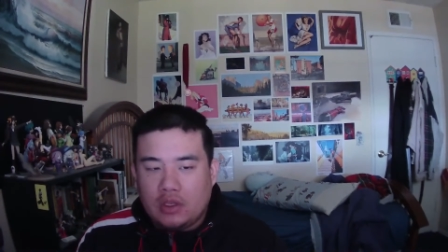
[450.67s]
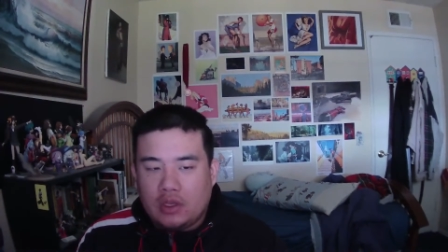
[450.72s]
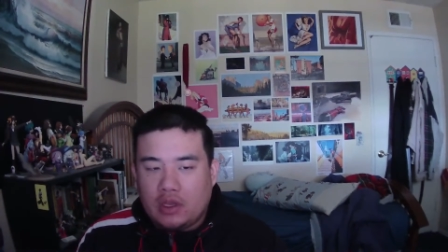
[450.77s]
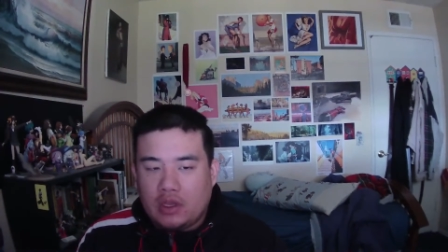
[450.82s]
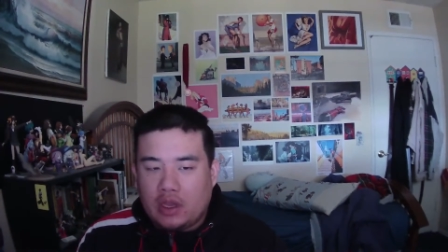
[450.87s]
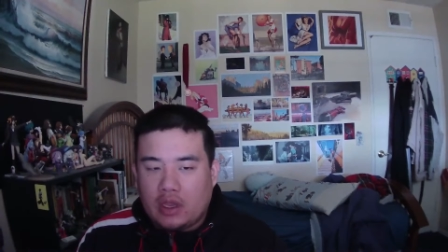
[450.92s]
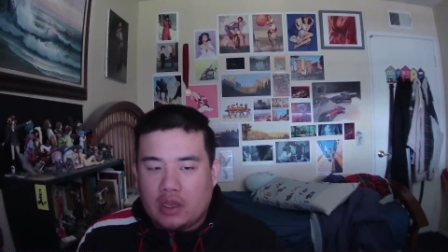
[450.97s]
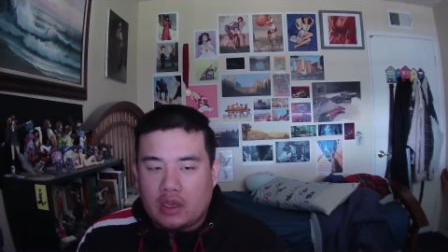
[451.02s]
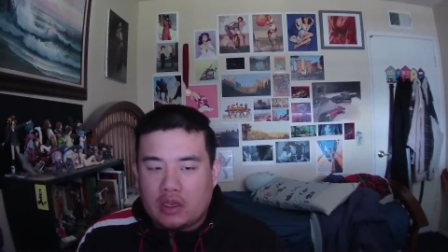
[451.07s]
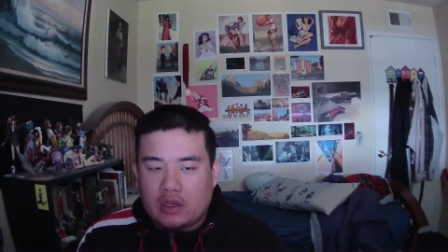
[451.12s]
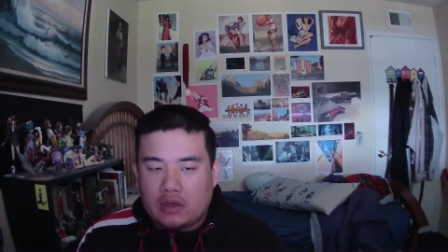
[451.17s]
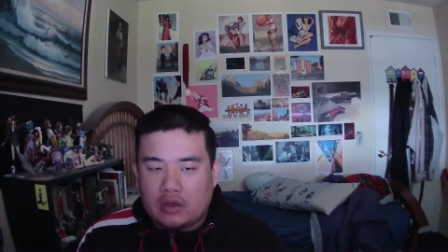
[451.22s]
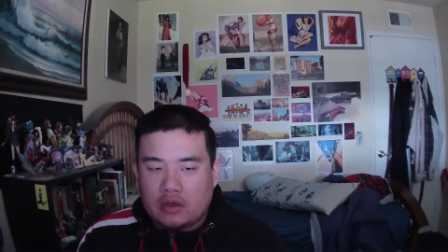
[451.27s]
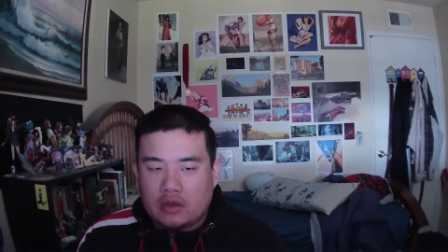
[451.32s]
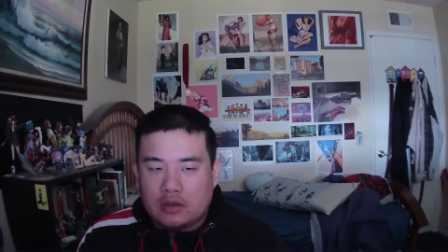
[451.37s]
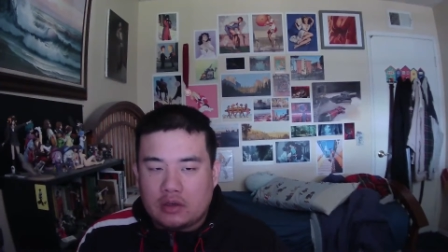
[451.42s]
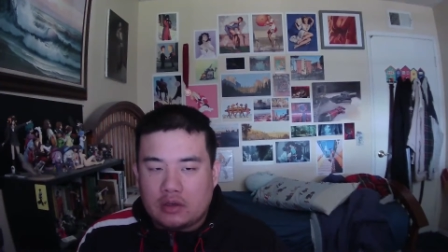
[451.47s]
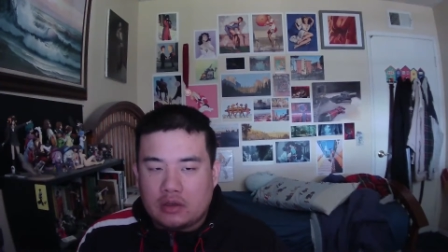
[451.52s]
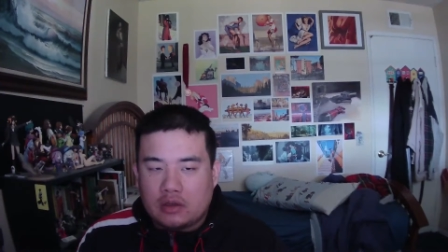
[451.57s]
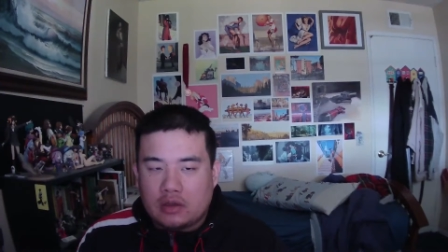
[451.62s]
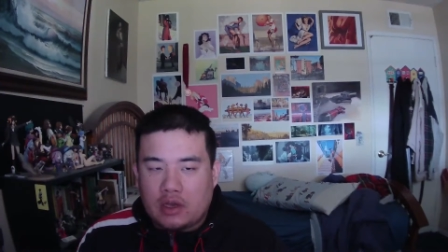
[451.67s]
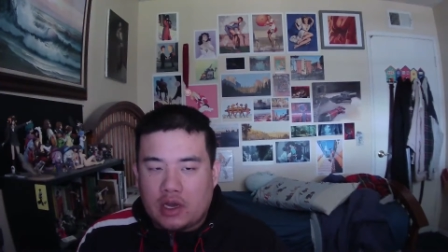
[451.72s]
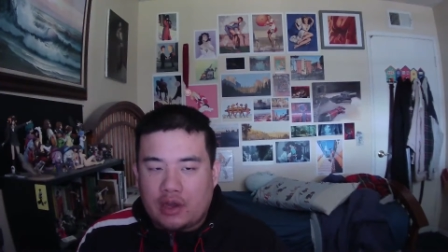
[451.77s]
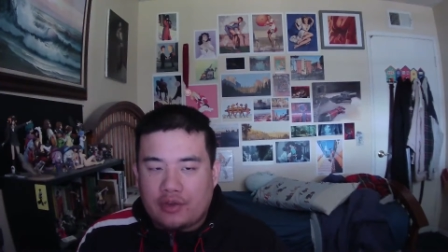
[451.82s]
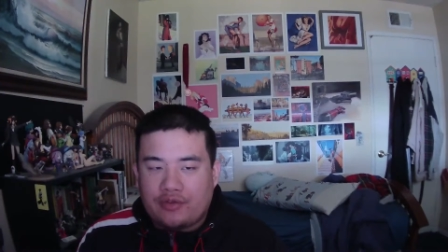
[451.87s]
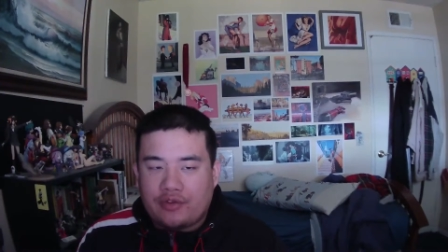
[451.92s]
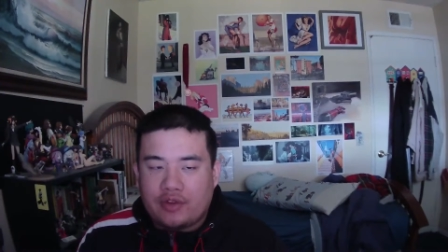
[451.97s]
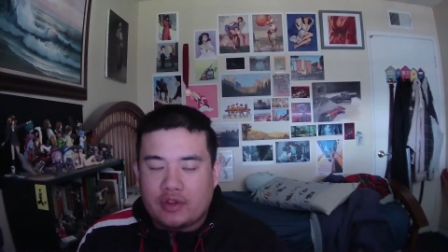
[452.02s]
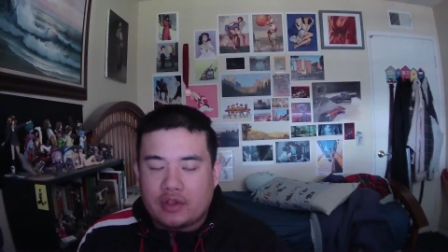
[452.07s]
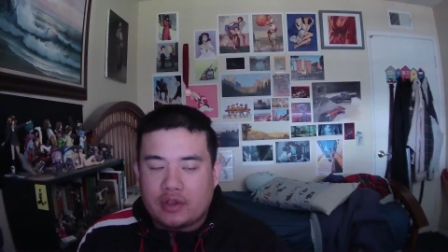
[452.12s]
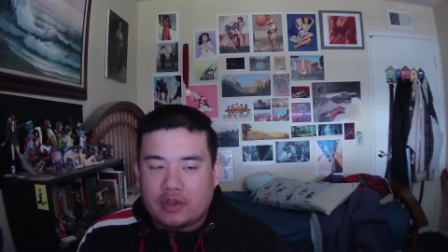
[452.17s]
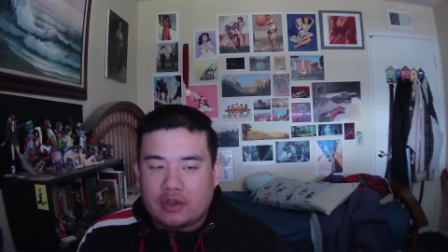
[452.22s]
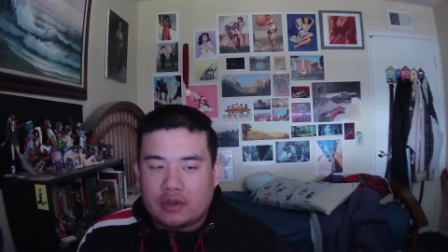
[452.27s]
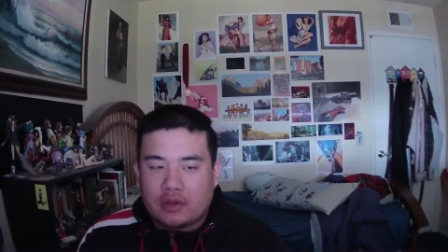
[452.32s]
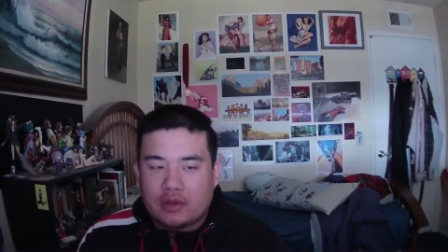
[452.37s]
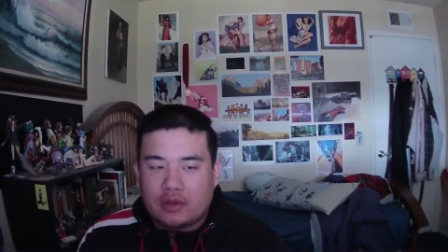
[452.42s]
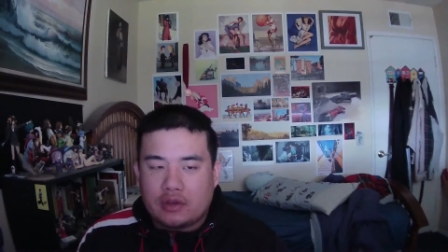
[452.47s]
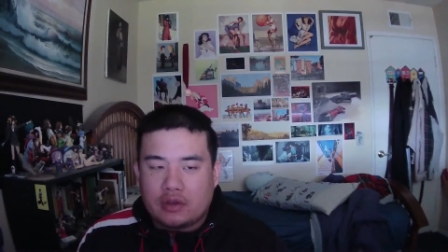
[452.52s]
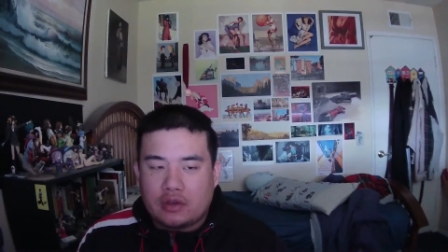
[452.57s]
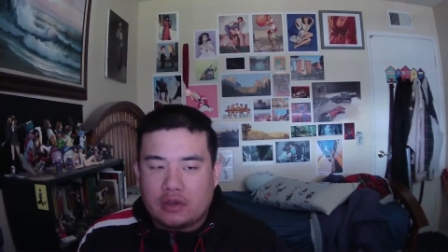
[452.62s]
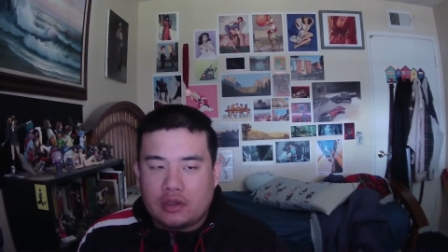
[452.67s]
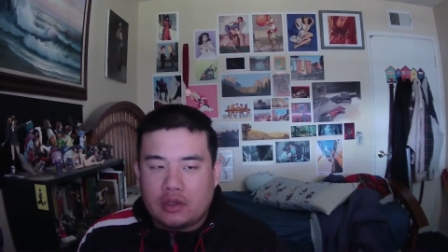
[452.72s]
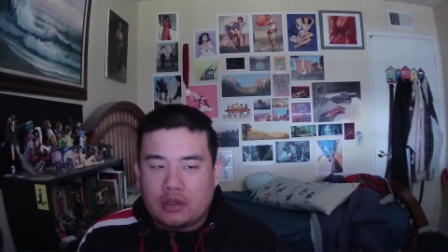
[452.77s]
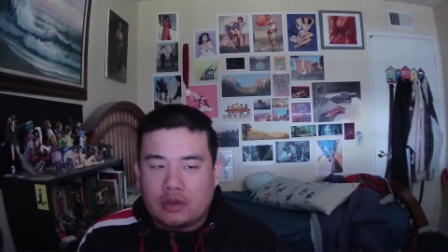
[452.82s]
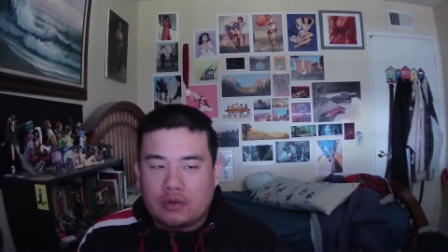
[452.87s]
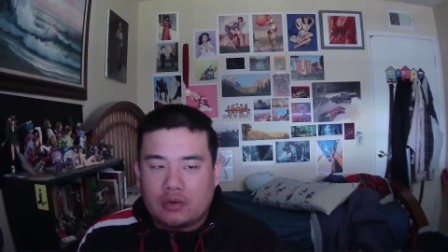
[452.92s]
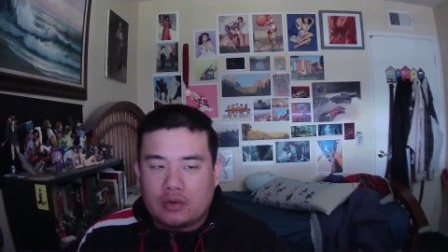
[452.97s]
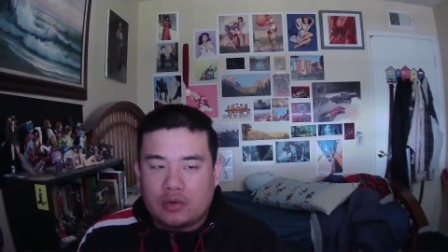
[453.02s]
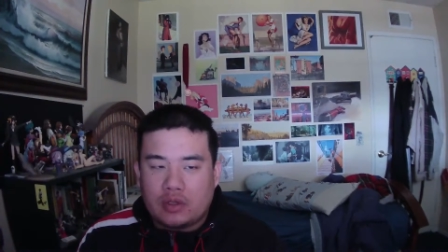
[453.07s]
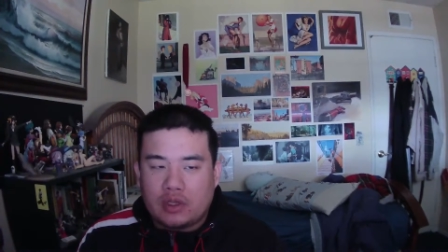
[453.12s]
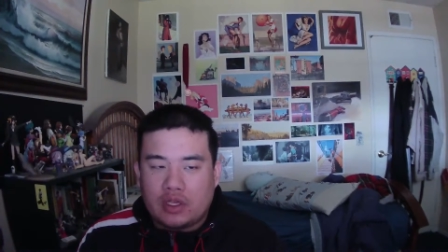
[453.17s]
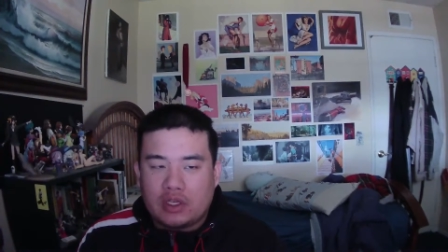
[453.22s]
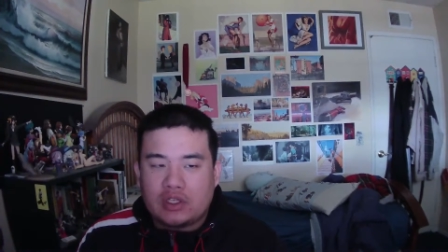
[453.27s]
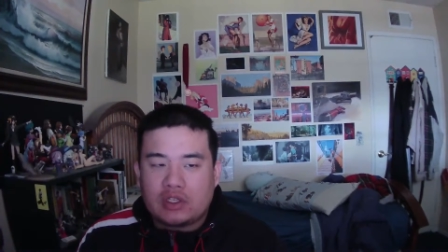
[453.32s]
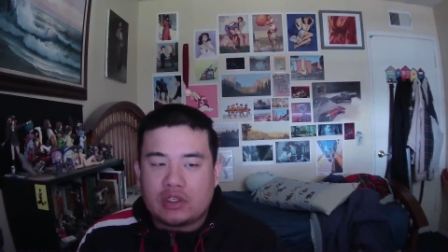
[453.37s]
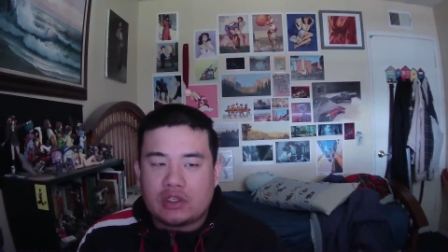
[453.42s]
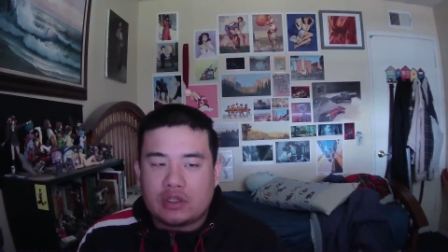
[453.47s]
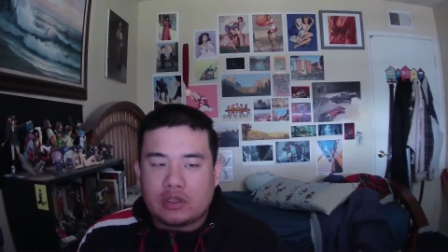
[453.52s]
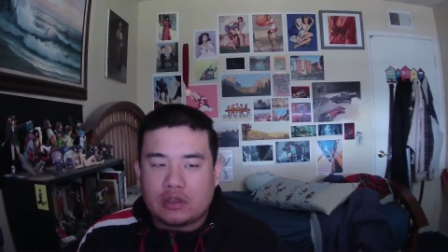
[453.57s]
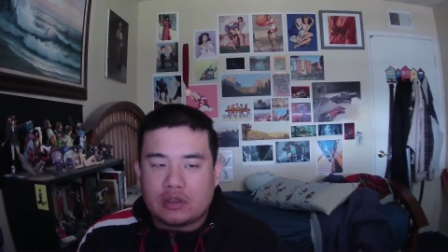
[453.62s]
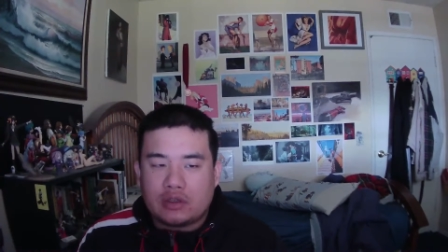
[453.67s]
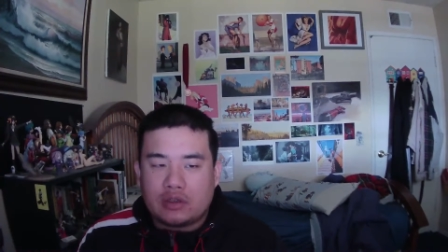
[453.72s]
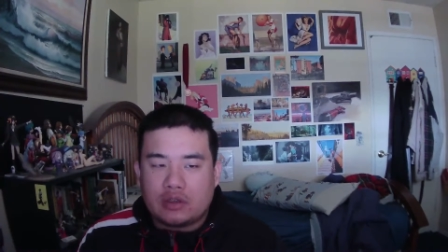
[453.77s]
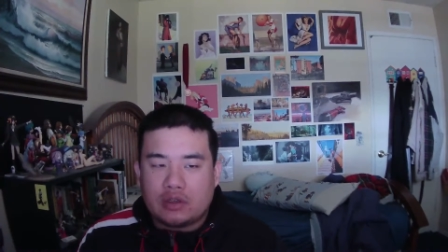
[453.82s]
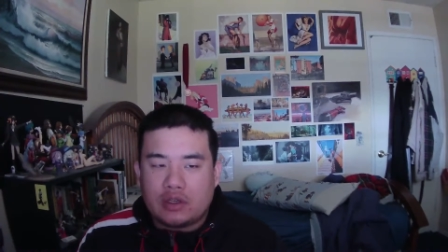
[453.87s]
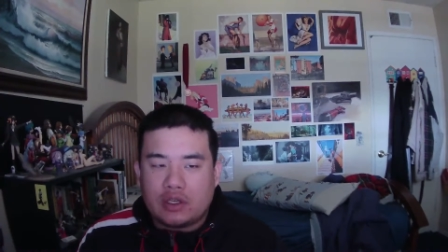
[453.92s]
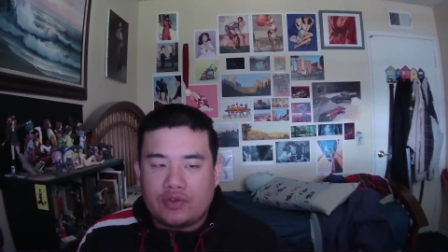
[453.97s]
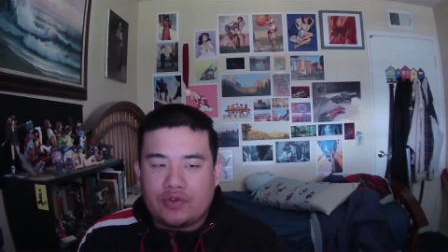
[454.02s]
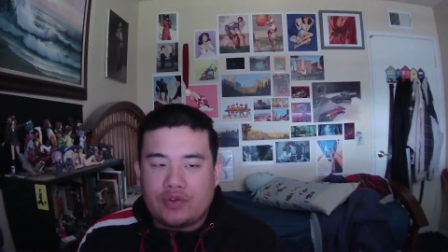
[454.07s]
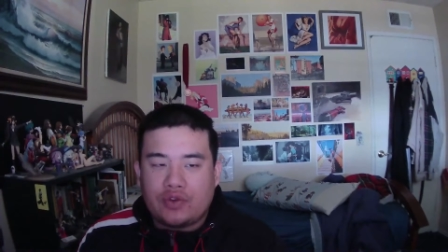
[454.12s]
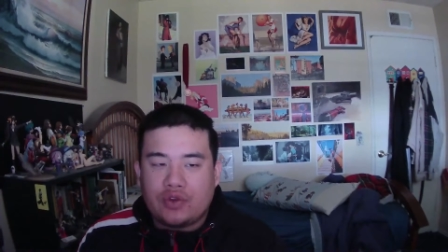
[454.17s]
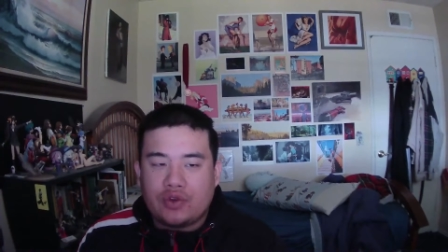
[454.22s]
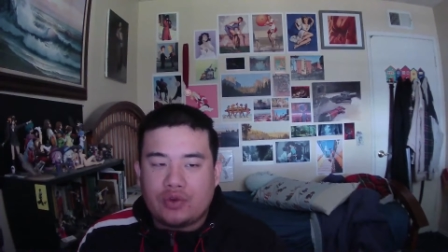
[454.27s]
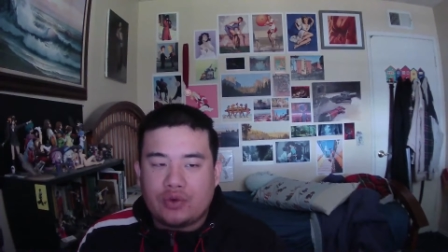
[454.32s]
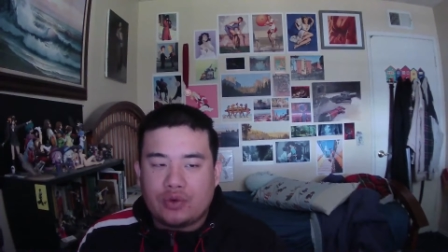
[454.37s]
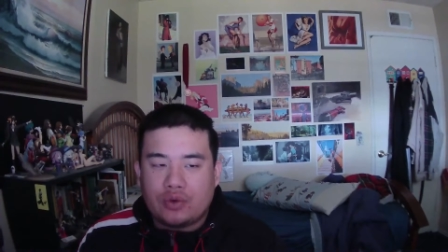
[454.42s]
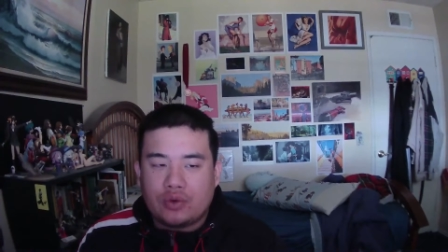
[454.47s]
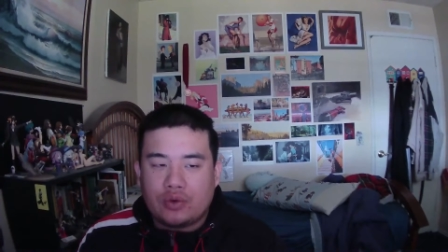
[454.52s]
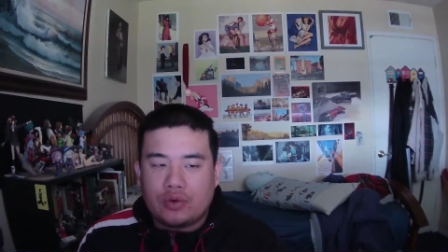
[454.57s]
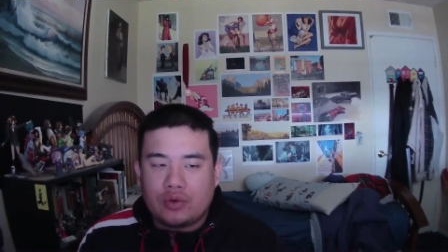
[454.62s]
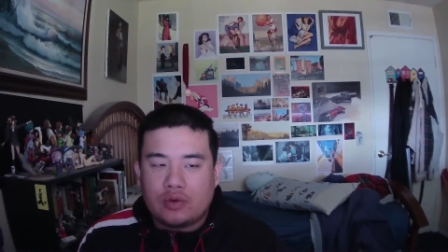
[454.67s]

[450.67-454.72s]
and I feel like you know instinct if you